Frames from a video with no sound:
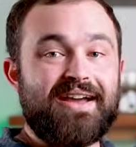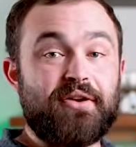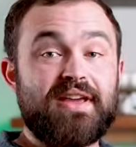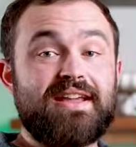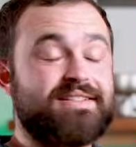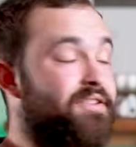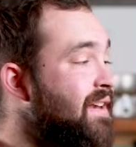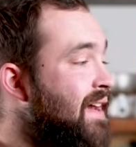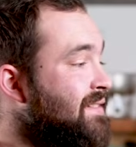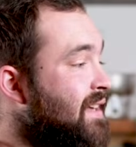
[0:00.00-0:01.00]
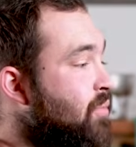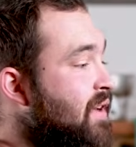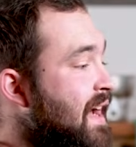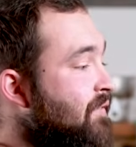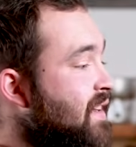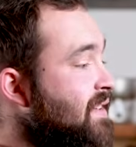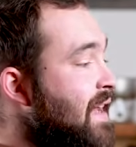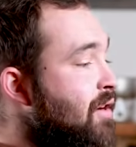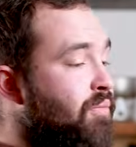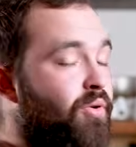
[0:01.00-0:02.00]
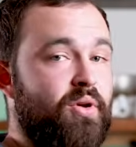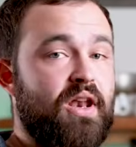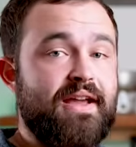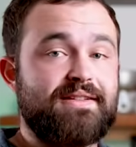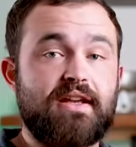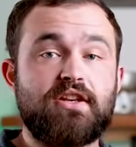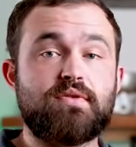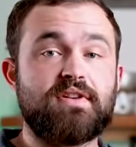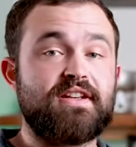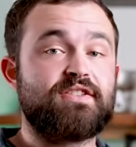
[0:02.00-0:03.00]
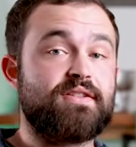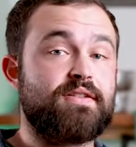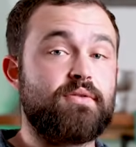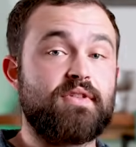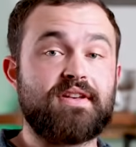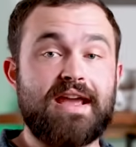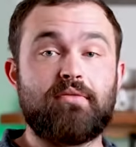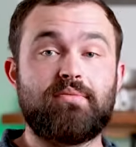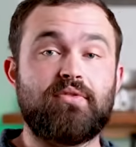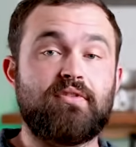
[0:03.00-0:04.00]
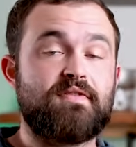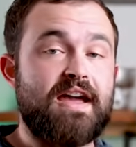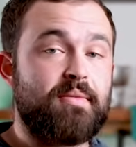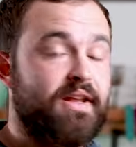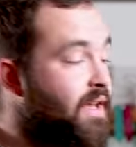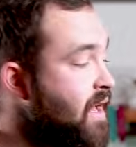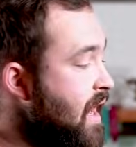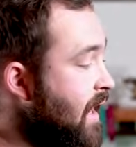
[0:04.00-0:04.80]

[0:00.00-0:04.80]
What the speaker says: Okay, so next up we have the Downpour Light, a new addition to the Downpour family,